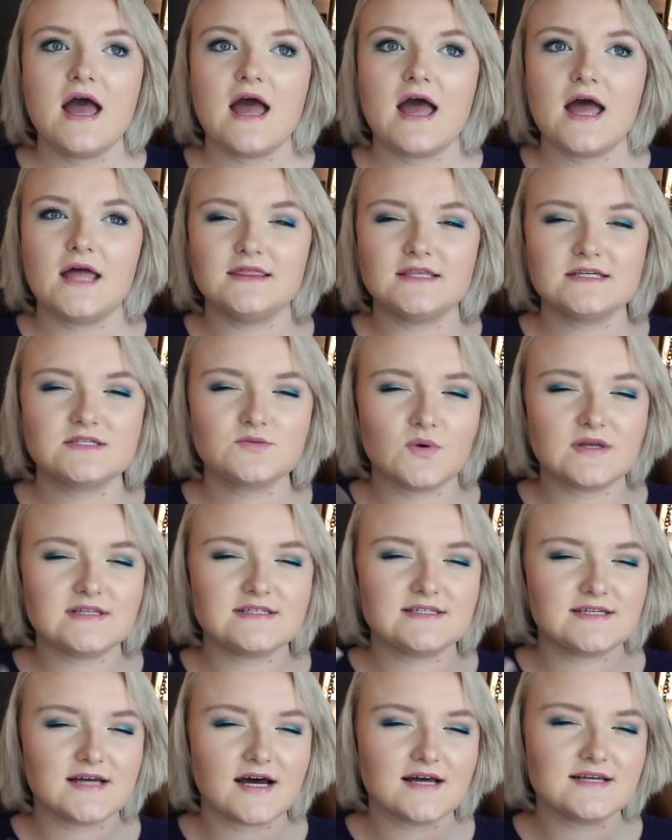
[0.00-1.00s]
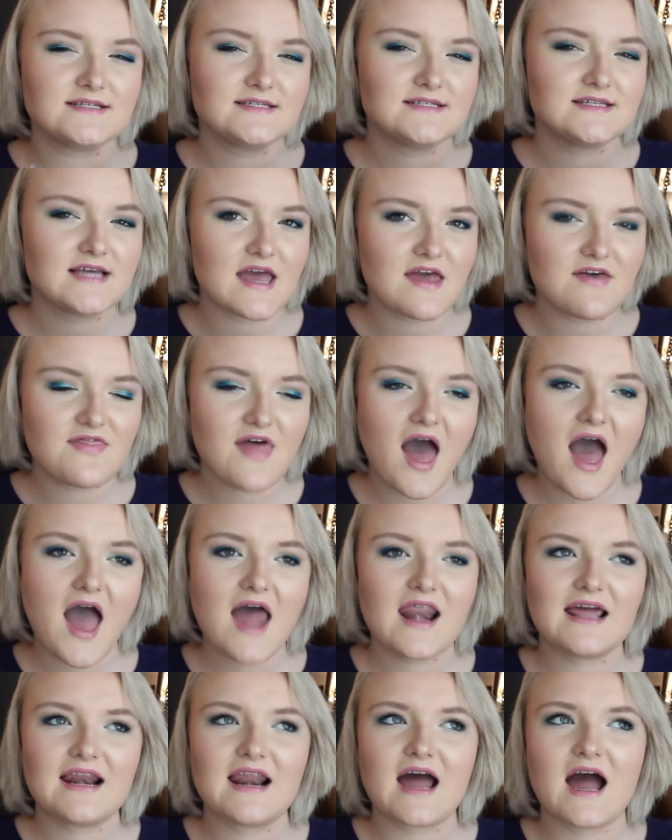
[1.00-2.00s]
And this one does say
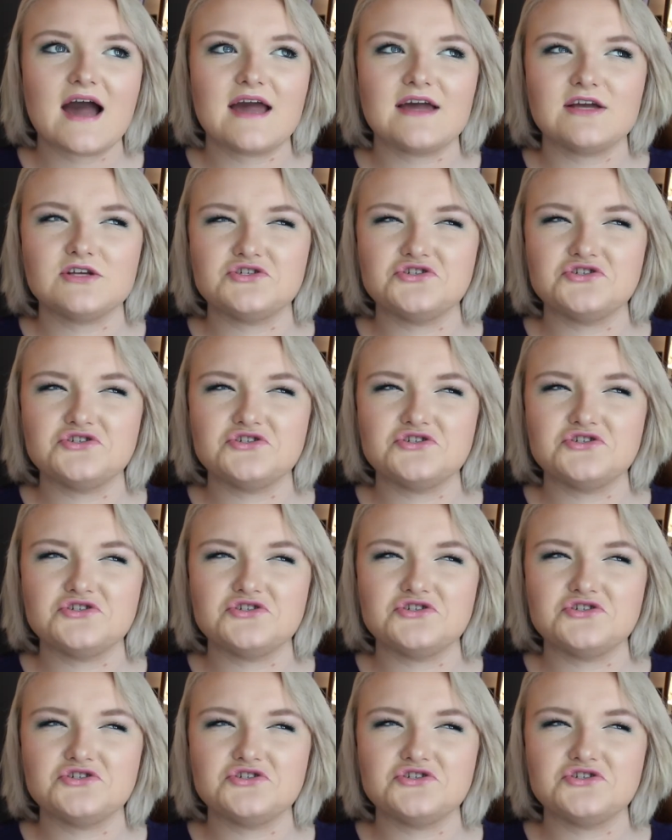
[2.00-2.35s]
that and I